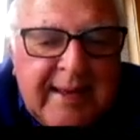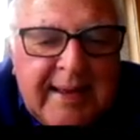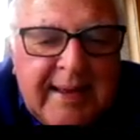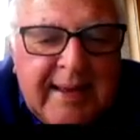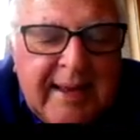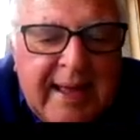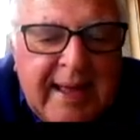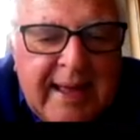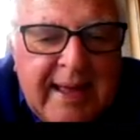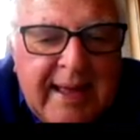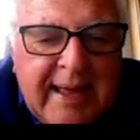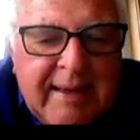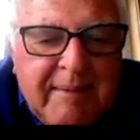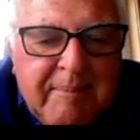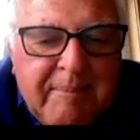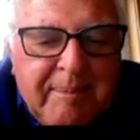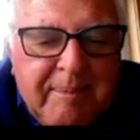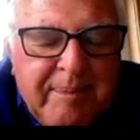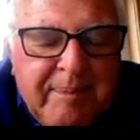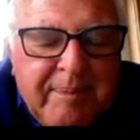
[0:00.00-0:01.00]
And rum
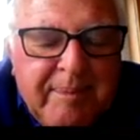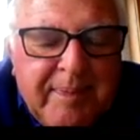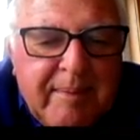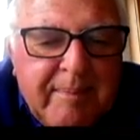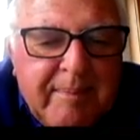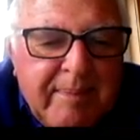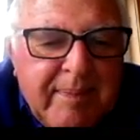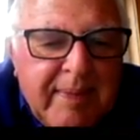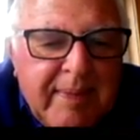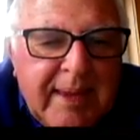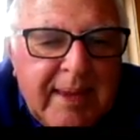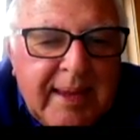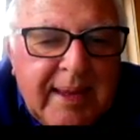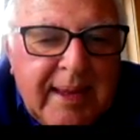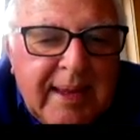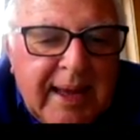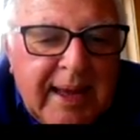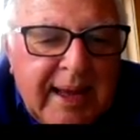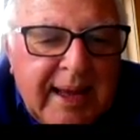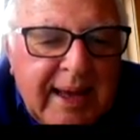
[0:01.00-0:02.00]
punch. I've heard there's
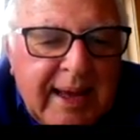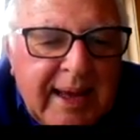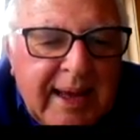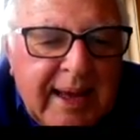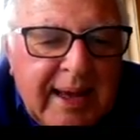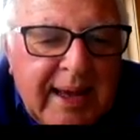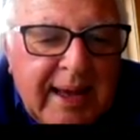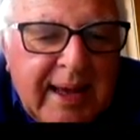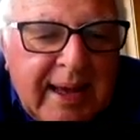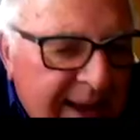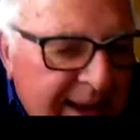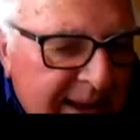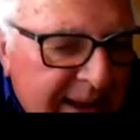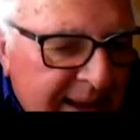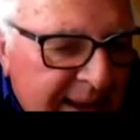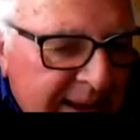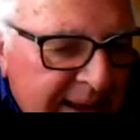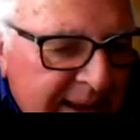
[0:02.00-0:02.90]
lots of rum punch.